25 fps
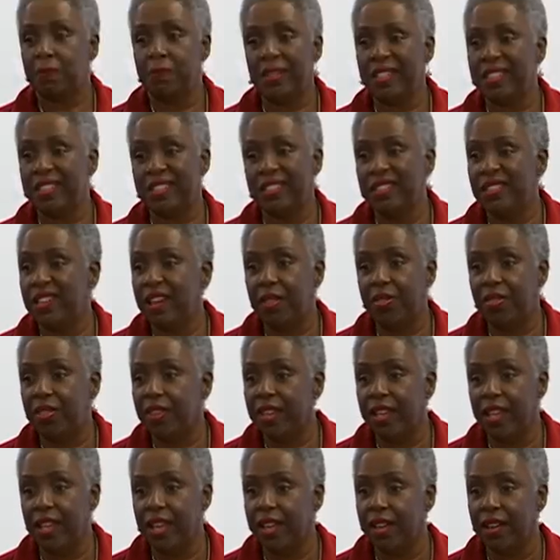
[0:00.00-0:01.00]
but it's
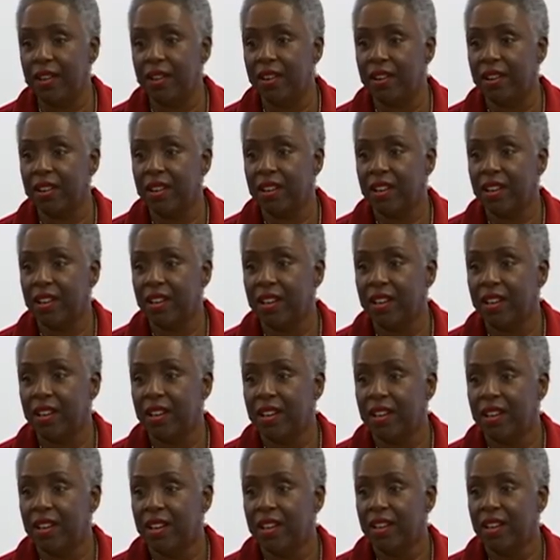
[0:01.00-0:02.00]
nothing here.
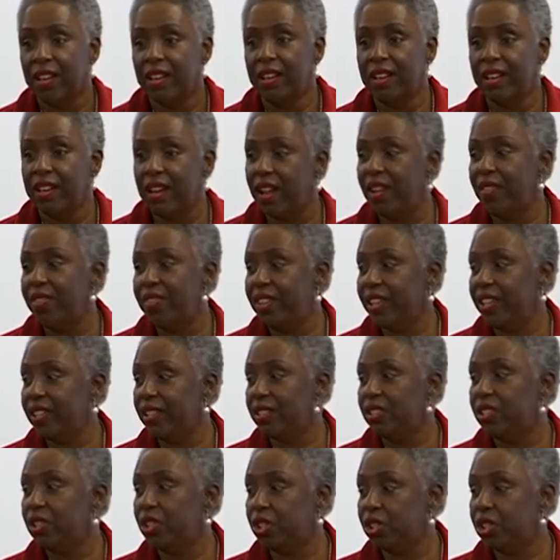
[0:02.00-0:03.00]
Nothing
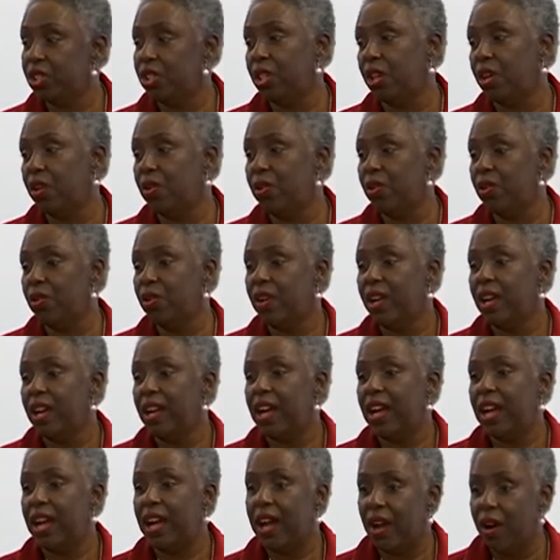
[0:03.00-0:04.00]
to show
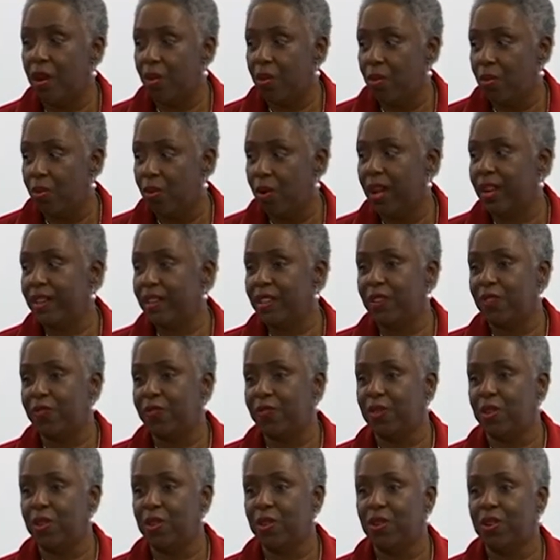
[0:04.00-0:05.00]
how
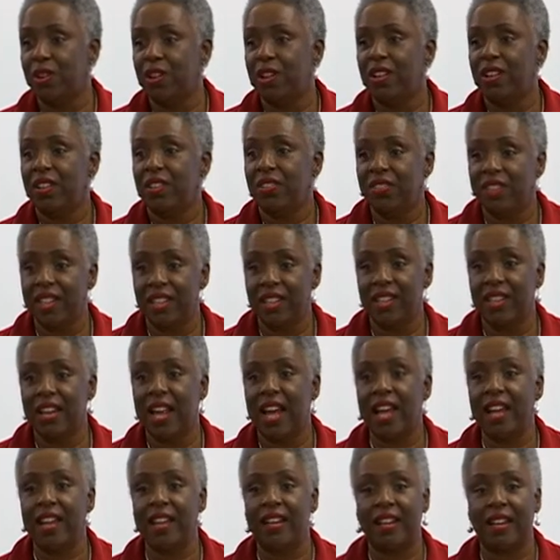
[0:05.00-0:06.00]
wonderful the
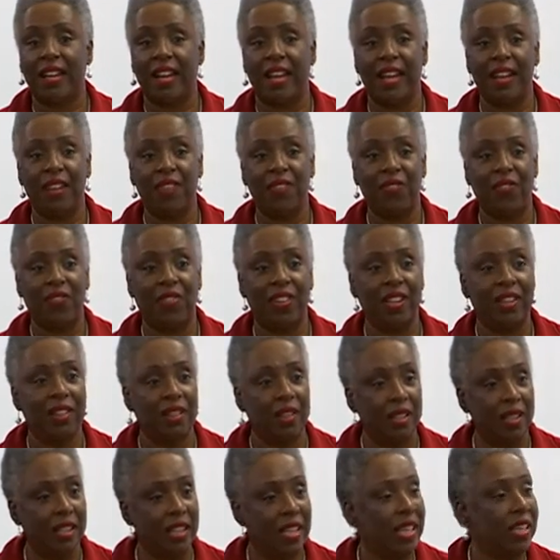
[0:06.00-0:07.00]
nightlife and
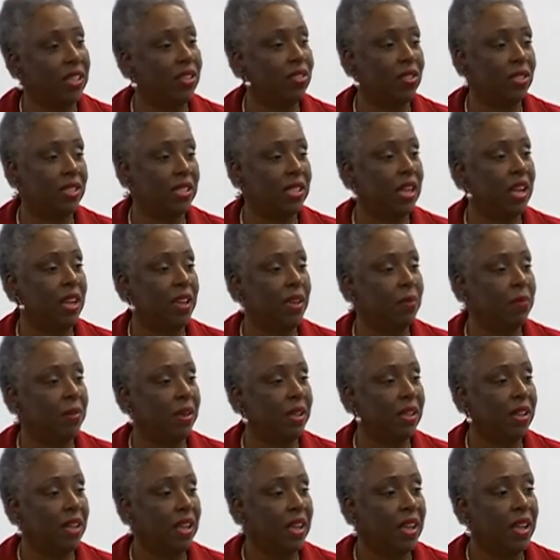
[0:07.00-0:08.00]
the
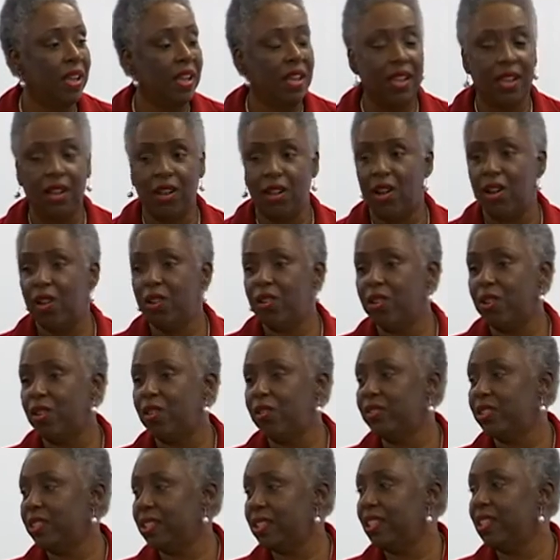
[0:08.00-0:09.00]
entertainment and all
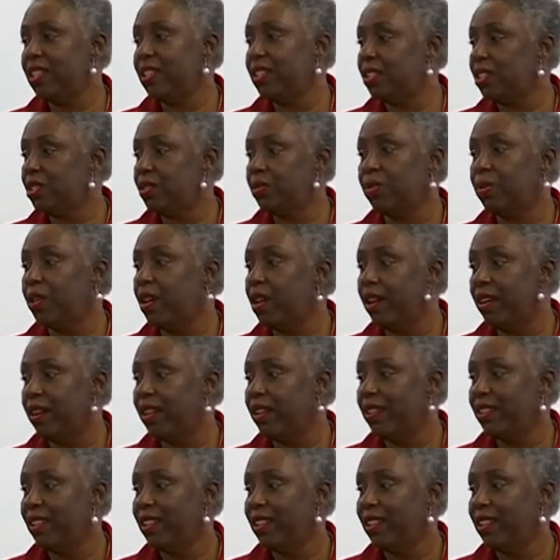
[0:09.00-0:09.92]
those things were.